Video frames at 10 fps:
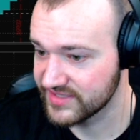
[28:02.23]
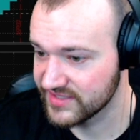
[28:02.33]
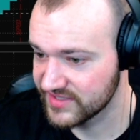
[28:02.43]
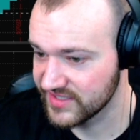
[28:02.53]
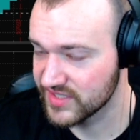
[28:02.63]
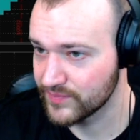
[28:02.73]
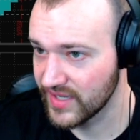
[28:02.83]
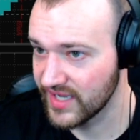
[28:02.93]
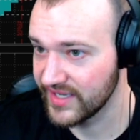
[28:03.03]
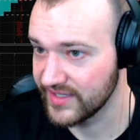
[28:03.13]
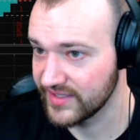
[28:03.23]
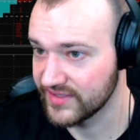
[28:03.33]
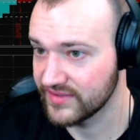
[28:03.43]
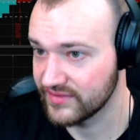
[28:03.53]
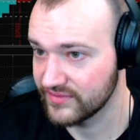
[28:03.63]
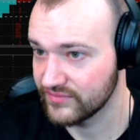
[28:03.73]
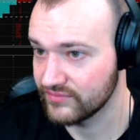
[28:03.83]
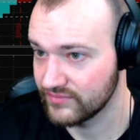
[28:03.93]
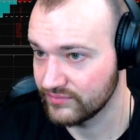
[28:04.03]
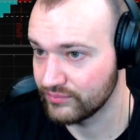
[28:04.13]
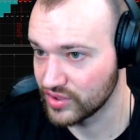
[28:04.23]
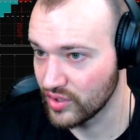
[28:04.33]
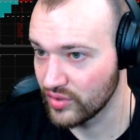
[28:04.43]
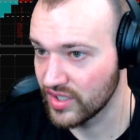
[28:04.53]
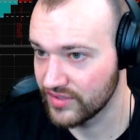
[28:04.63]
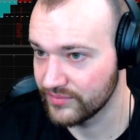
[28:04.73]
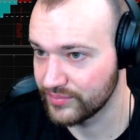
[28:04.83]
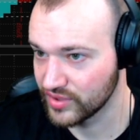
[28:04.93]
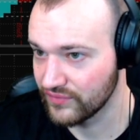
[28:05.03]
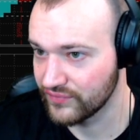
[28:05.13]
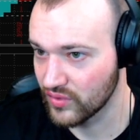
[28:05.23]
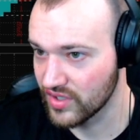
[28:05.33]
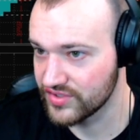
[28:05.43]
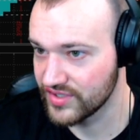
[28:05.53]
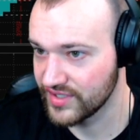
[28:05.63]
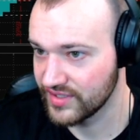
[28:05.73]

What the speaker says: to see SPY below 400.